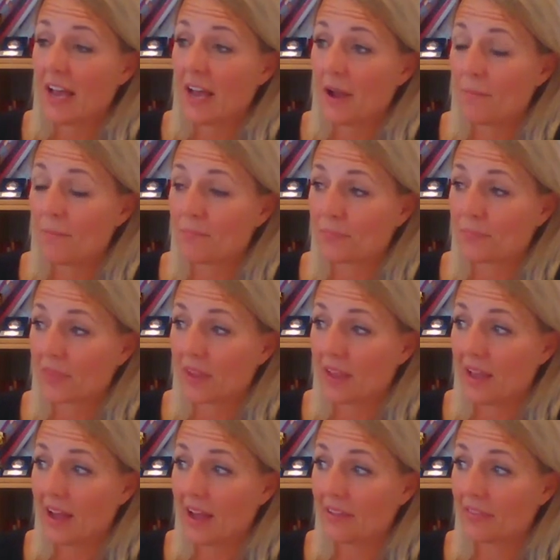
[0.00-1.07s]

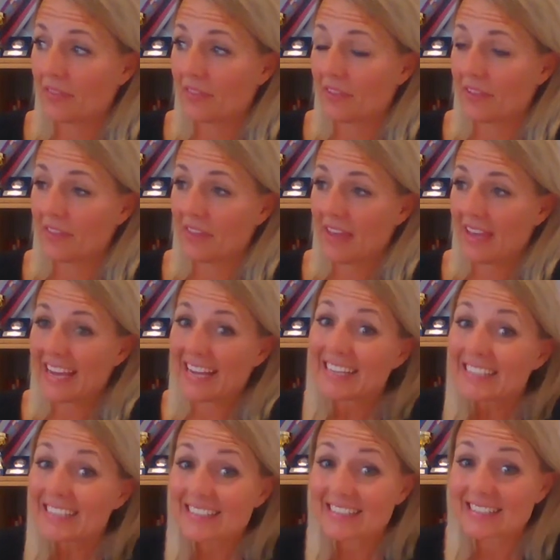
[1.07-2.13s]
and the
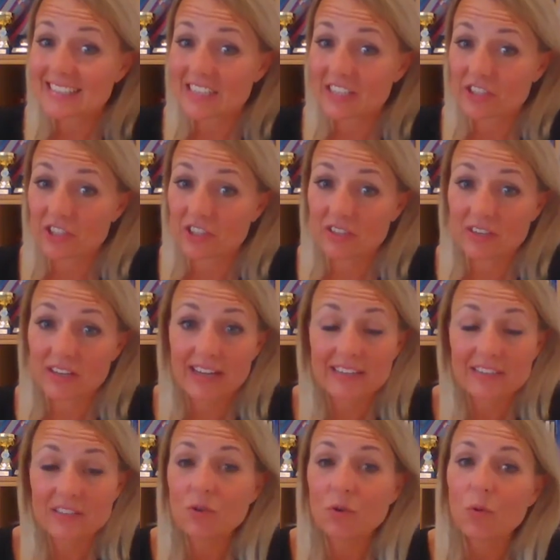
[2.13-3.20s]
easy decision
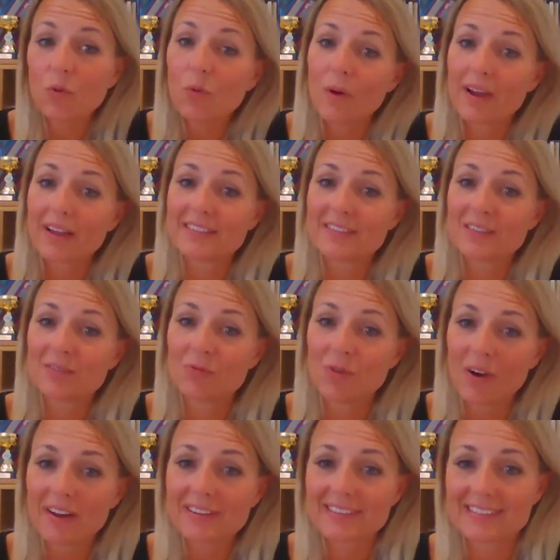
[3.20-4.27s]
isn't always the
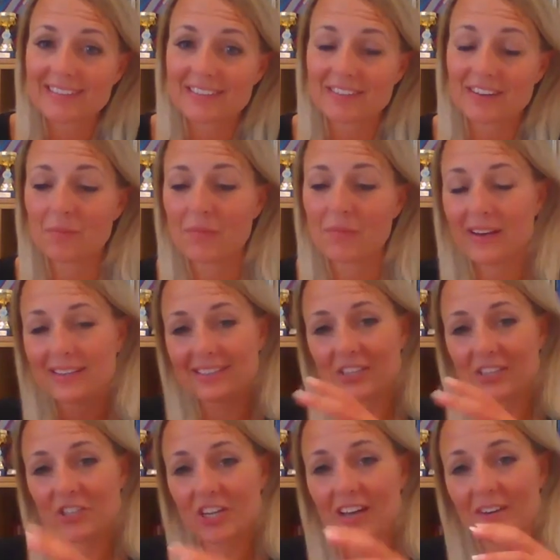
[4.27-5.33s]
right decision. And we need to
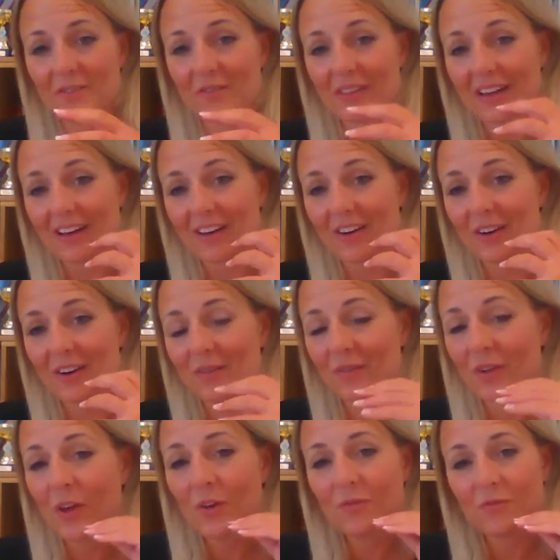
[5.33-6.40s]
channel that kind of
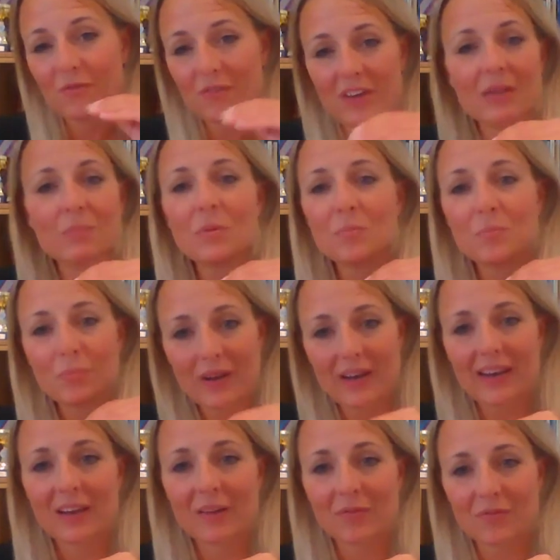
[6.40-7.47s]
vehement
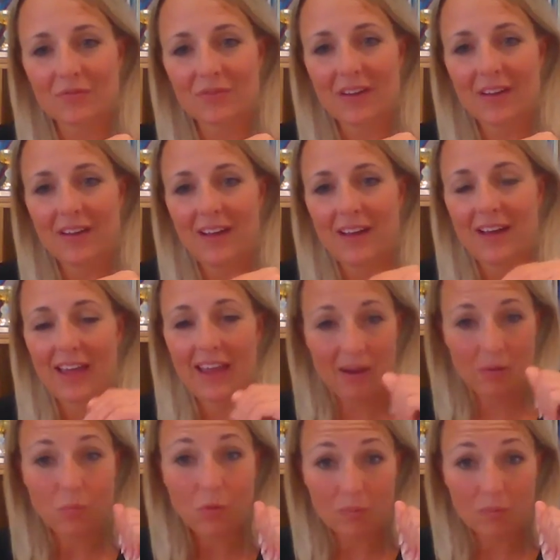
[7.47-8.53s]
belief
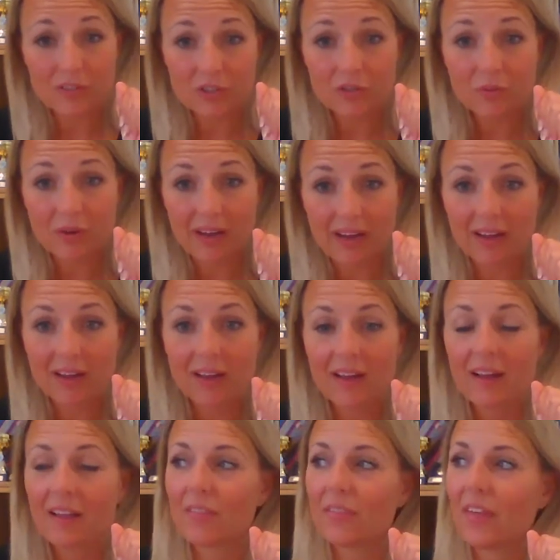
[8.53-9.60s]
in what we're doing
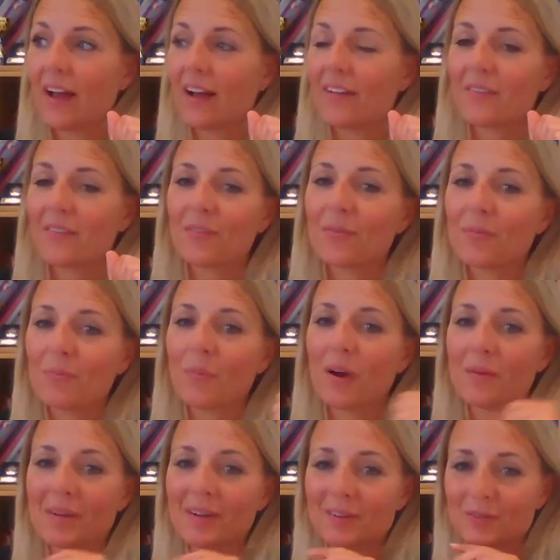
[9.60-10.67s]
that
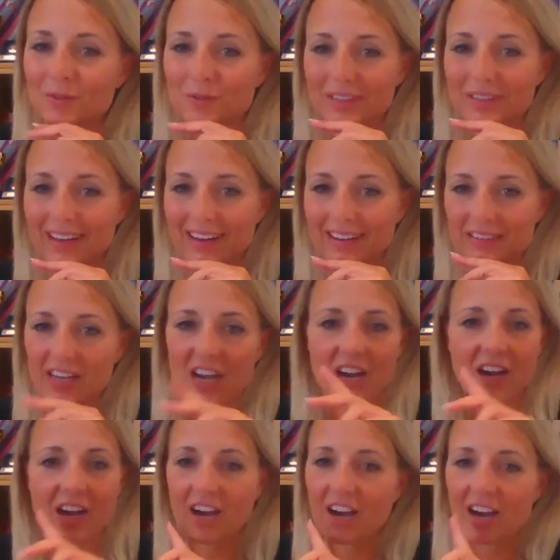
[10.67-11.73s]
my middle daughter had.
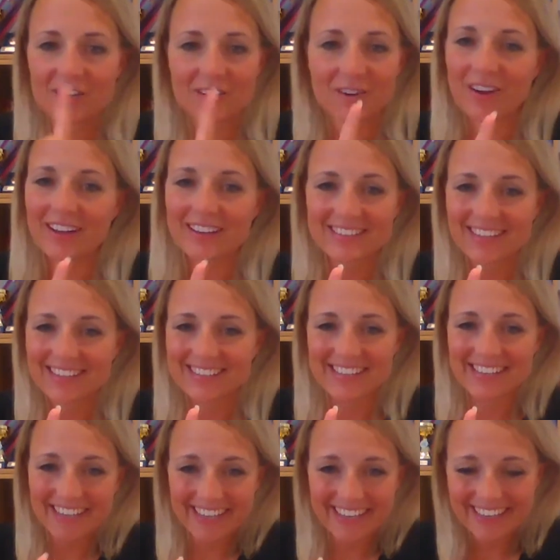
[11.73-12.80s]
I don't like
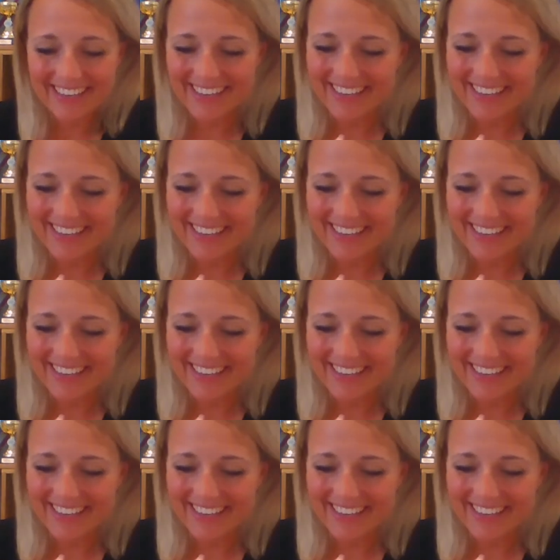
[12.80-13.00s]
Santa.